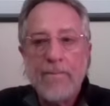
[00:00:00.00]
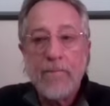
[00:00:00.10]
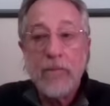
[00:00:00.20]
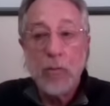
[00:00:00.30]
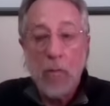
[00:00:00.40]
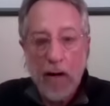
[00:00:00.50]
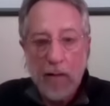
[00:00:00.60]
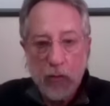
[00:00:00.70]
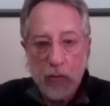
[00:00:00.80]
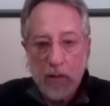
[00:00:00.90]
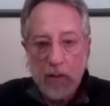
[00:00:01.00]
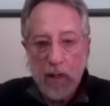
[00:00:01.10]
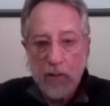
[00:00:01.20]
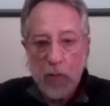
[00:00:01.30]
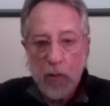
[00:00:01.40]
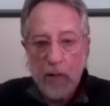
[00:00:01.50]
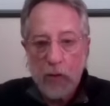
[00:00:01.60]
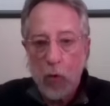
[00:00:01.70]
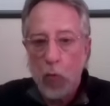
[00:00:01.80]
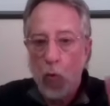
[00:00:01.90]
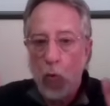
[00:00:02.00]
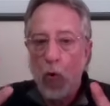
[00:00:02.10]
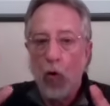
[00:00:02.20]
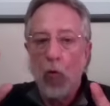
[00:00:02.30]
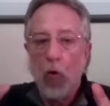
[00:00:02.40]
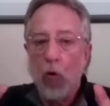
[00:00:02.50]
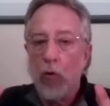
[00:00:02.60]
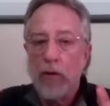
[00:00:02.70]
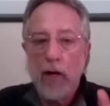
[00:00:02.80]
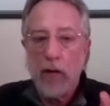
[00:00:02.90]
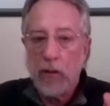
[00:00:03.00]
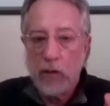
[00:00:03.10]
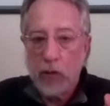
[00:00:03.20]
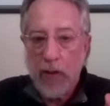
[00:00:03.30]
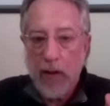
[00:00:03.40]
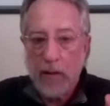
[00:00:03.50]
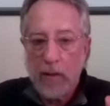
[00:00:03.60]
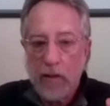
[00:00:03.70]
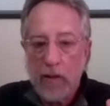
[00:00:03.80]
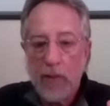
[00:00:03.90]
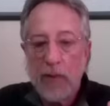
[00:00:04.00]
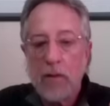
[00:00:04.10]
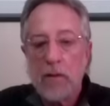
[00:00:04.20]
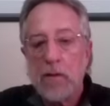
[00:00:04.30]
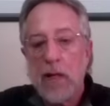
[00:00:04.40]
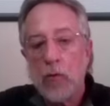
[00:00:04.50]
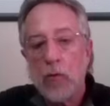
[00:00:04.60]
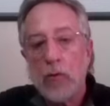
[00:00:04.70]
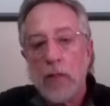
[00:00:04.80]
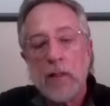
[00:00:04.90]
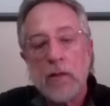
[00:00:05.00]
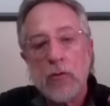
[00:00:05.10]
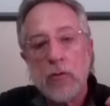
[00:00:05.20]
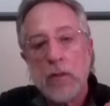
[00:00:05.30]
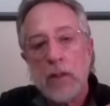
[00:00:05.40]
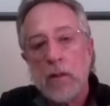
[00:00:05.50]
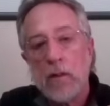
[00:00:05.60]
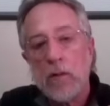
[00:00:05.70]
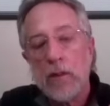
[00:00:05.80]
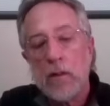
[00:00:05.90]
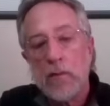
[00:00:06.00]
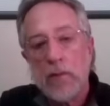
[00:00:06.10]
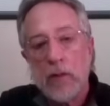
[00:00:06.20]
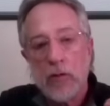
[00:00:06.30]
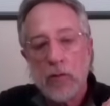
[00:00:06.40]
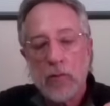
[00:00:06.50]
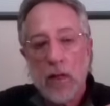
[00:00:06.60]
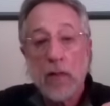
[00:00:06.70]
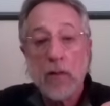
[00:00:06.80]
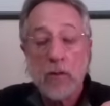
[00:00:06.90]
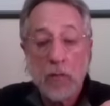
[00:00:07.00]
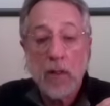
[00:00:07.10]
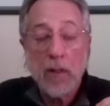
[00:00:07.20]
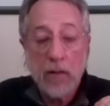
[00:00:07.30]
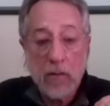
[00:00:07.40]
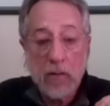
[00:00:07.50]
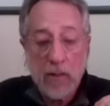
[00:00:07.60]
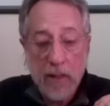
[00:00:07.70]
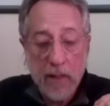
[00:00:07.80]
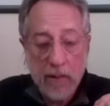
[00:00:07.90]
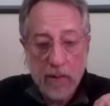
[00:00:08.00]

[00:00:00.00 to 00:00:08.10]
Your mind is really alive and your mind's going, whoa, whoa, we're not going to do that because that will challenge your ego and diminish your mind. And your mind knows that.